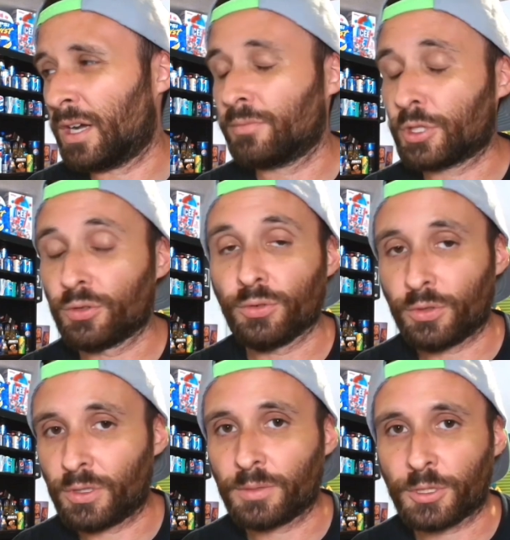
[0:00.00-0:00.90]
Yeah, I'm
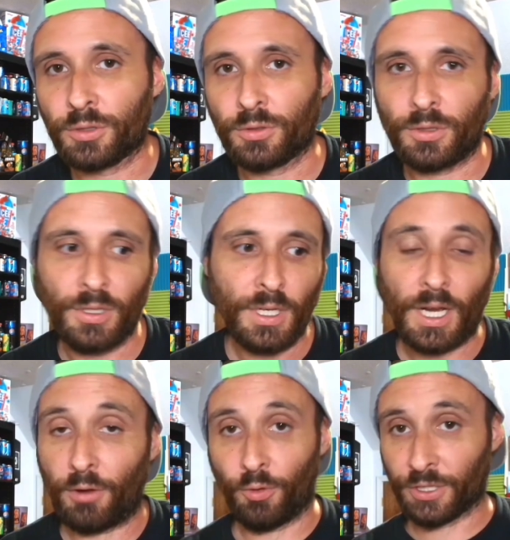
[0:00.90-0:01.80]
cool.
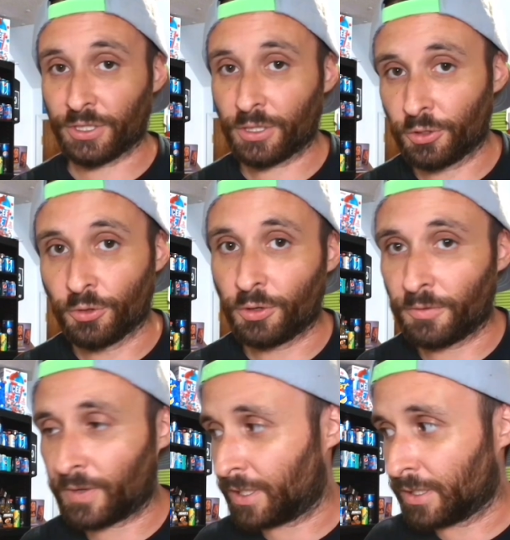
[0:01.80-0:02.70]
I wasn't cool
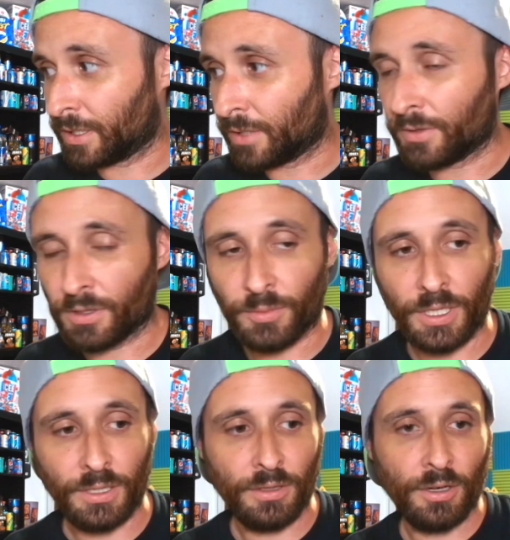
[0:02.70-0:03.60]
if I didn't give you the
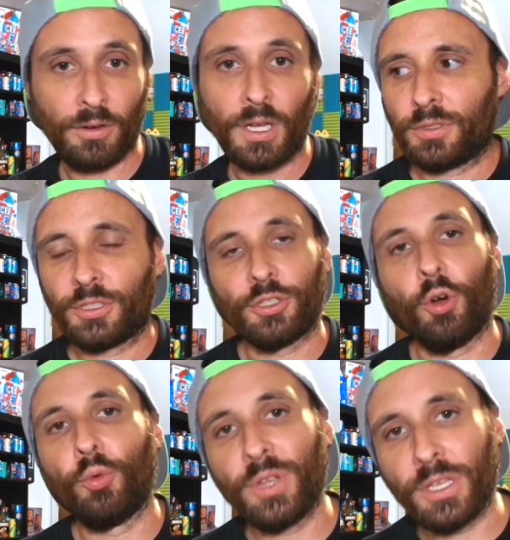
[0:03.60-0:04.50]
money, though.
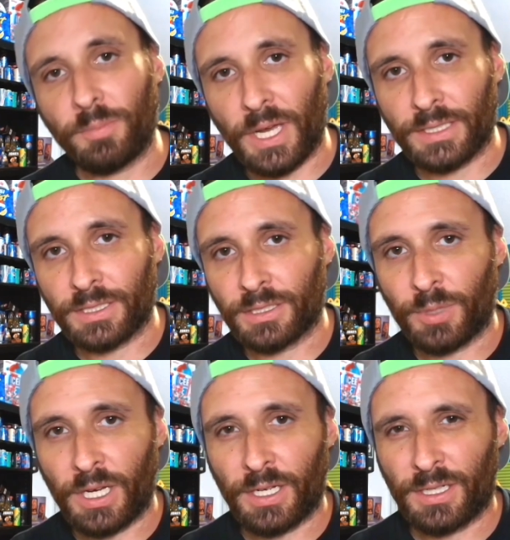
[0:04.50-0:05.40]
So a week passes
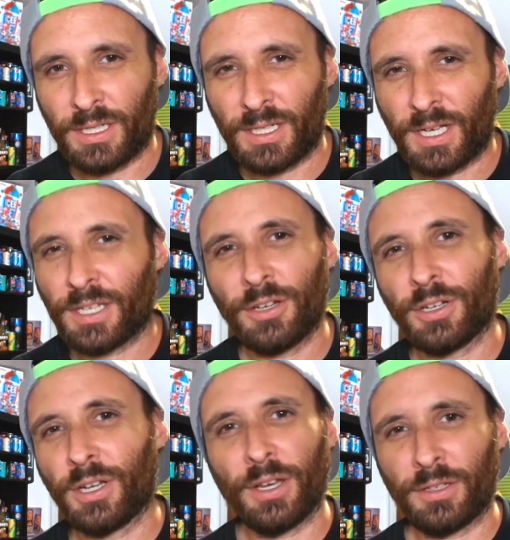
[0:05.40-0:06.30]
by. I
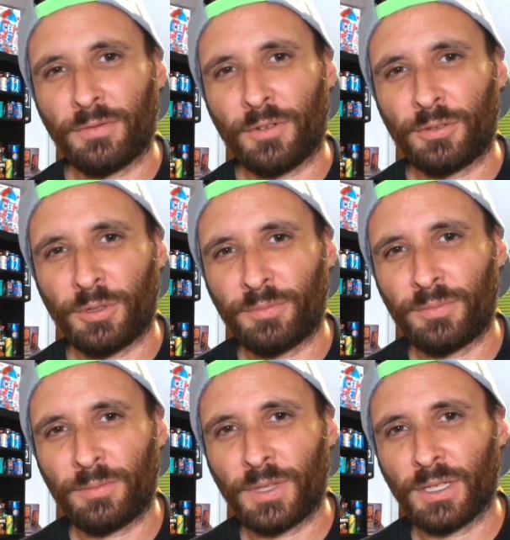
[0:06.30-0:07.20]
hear nothing from him.
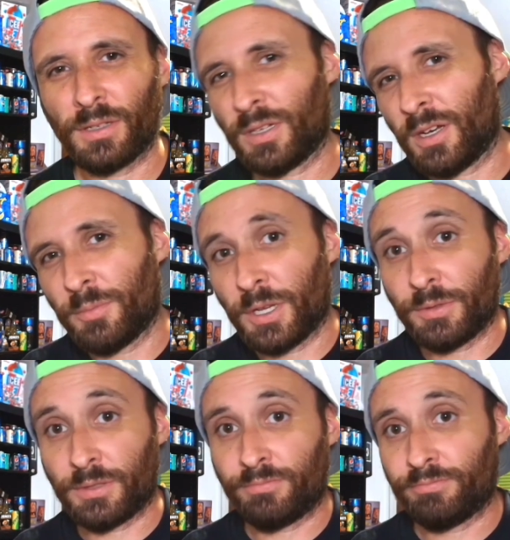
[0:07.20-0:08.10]
I'm thinking, oh,
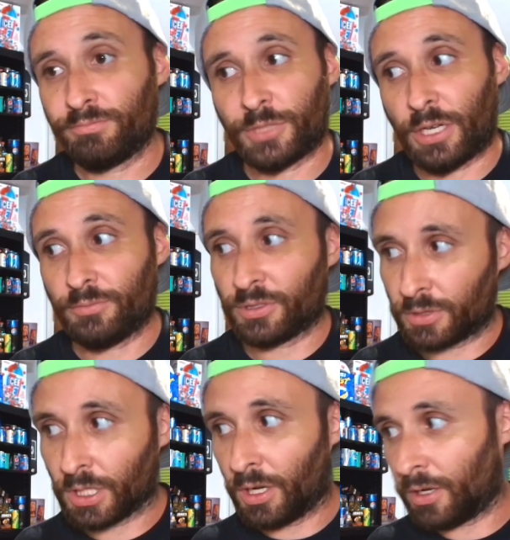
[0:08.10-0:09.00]
maybe times
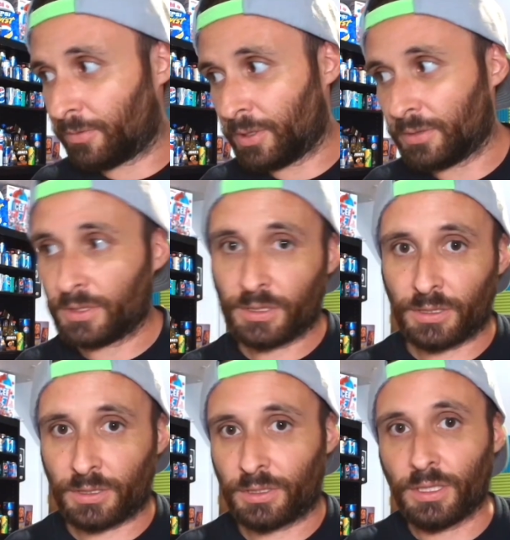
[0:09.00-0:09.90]
are tough. Maybe
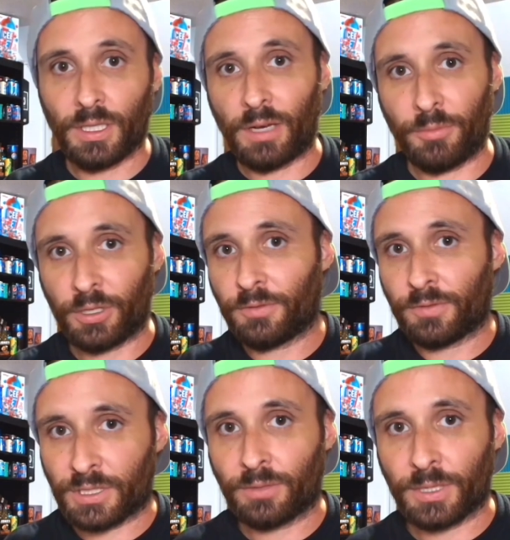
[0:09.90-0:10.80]
he's needing that money
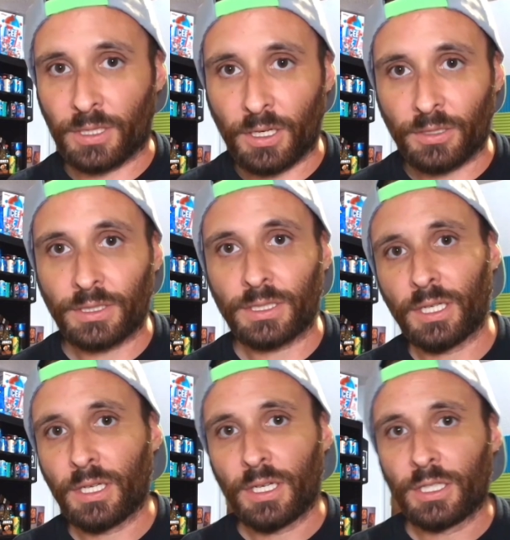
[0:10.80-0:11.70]
for something else.
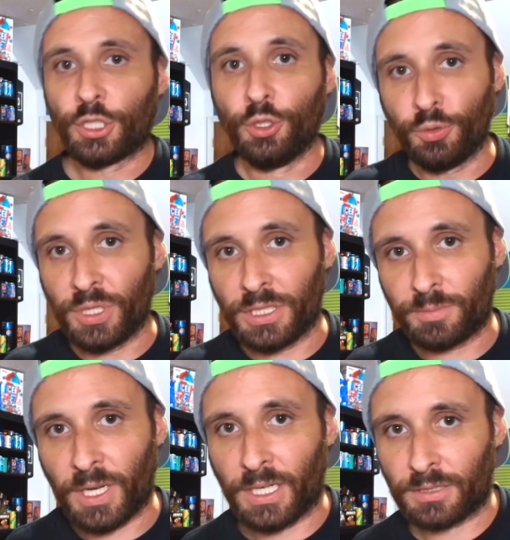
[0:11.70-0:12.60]
2
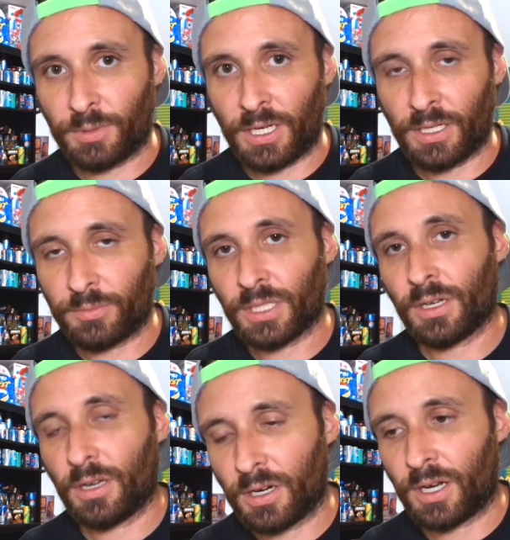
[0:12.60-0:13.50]
weeks pass by. I'm
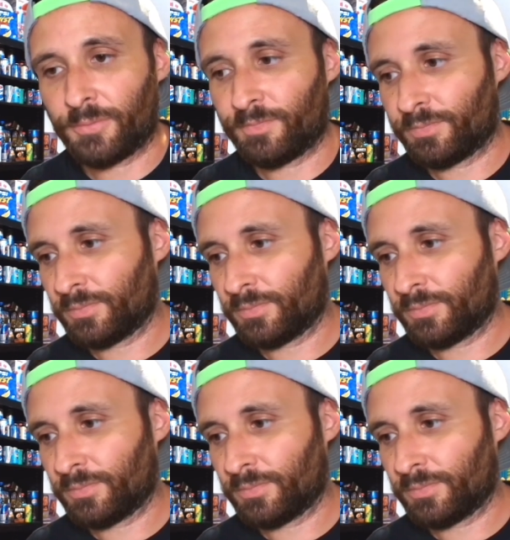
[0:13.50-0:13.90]
like, all right.